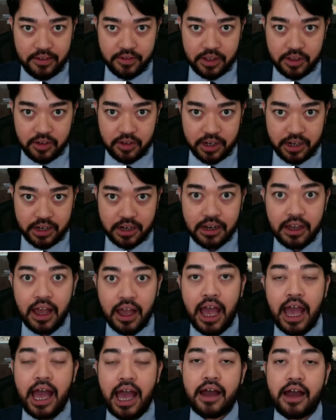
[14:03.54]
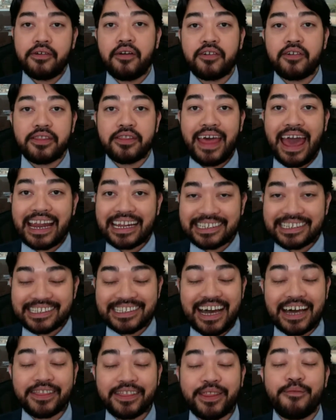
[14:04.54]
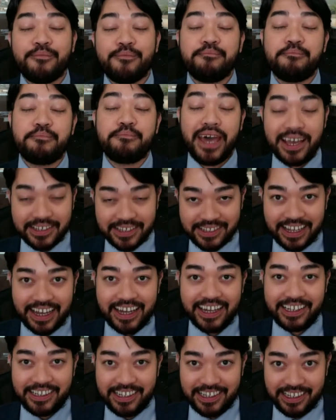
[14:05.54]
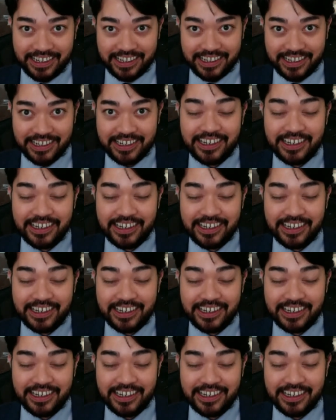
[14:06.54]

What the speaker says: lawyer. However, that is not the best idea.